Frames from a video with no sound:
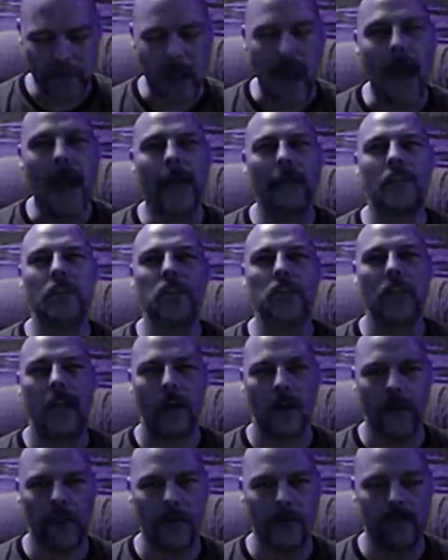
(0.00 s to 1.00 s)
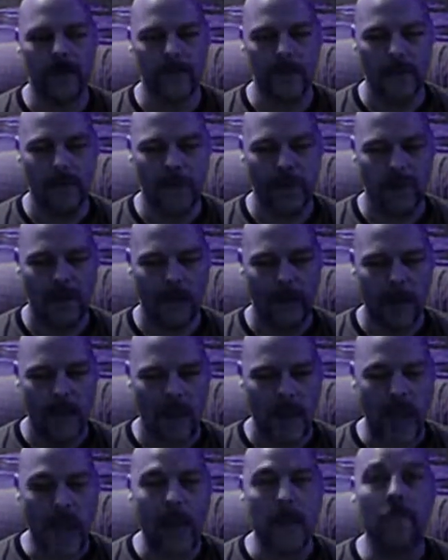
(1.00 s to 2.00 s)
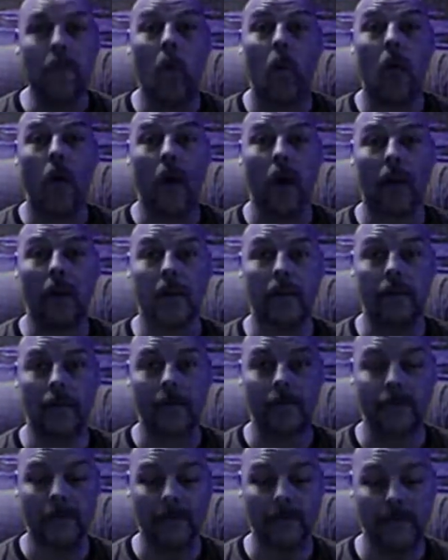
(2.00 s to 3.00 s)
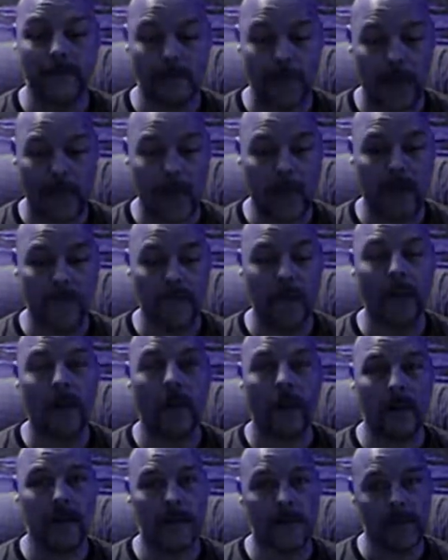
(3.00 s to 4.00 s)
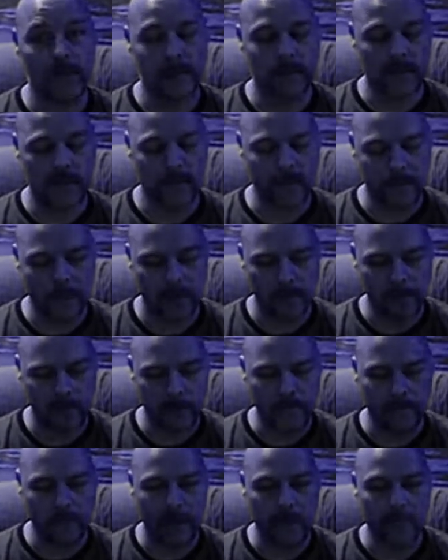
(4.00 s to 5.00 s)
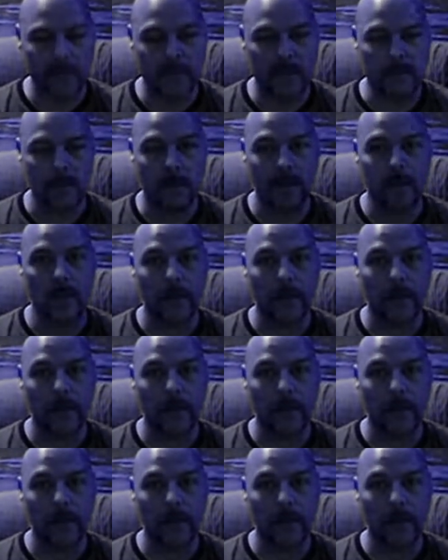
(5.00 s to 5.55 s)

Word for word: but I had to share it. And more. I have a lot of things to say, my friends.